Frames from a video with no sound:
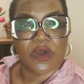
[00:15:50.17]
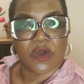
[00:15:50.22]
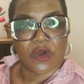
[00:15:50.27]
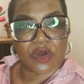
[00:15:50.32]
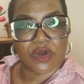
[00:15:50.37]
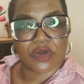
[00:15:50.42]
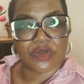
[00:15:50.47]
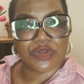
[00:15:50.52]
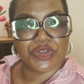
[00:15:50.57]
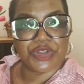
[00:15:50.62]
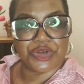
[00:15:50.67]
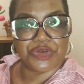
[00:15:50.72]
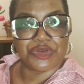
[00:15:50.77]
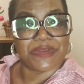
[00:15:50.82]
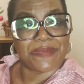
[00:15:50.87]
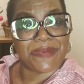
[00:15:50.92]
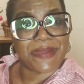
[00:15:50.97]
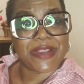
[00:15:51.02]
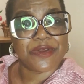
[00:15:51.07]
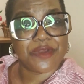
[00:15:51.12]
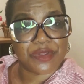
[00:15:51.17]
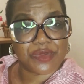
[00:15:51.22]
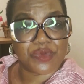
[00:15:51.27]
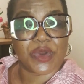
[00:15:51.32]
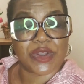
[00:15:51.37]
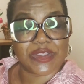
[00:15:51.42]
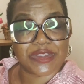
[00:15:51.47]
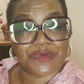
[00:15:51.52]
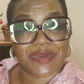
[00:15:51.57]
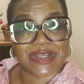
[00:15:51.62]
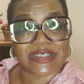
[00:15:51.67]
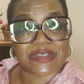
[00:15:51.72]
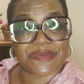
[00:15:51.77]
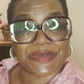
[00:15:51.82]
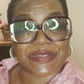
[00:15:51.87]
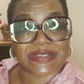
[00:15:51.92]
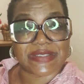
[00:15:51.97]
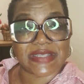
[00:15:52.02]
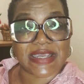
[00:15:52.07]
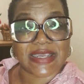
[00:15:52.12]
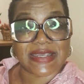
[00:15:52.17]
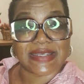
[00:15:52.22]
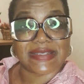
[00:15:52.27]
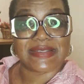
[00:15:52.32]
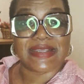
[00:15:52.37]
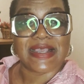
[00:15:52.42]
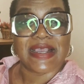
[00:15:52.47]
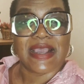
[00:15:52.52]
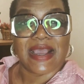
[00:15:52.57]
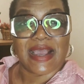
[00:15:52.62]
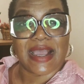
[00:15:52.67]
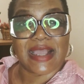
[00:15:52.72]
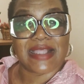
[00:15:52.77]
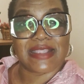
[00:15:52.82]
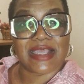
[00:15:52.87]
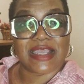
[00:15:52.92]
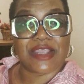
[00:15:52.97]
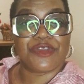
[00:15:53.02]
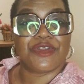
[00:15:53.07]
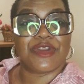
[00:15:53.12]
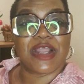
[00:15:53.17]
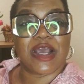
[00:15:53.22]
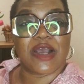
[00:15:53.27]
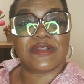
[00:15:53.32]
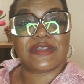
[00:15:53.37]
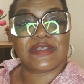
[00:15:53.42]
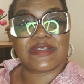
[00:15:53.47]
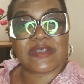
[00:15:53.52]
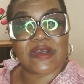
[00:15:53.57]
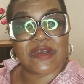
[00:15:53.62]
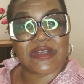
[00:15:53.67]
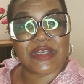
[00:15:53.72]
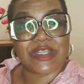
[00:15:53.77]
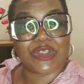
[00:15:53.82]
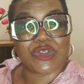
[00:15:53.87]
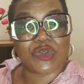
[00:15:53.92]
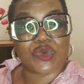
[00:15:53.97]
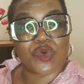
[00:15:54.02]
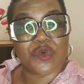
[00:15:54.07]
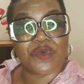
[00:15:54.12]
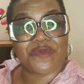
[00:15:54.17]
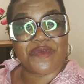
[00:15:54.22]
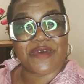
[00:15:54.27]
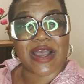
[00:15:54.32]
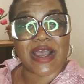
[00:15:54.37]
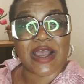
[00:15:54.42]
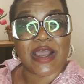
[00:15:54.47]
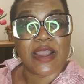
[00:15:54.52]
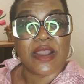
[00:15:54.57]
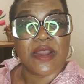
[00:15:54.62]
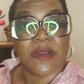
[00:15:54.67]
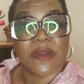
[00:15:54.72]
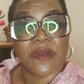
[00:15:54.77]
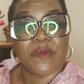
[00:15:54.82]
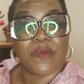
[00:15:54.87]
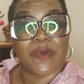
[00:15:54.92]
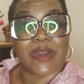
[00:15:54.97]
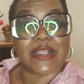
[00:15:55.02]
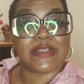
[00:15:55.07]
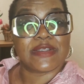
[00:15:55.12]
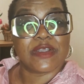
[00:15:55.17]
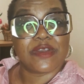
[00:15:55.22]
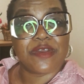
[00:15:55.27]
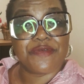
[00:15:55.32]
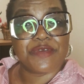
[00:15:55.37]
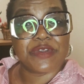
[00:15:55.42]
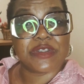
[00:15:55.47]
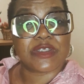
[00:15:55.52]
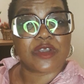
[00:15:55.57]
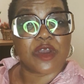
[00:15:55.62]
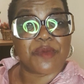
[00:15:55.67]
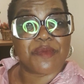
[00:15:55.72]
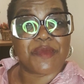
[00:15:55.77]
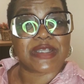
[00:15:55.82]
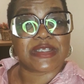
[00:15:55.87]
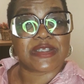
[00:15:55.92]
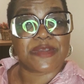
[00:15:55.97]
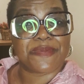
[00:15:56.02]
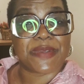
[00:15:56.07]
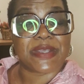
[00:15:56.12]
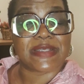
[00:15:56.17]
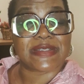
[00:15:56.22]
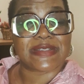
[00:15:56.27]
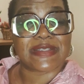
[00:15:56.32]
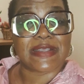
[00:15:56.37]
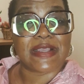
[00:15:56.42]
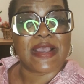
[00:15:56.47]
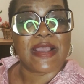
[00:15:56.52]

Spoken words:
or depending on what the recipe says, and then you now turn it over. When even some recipes,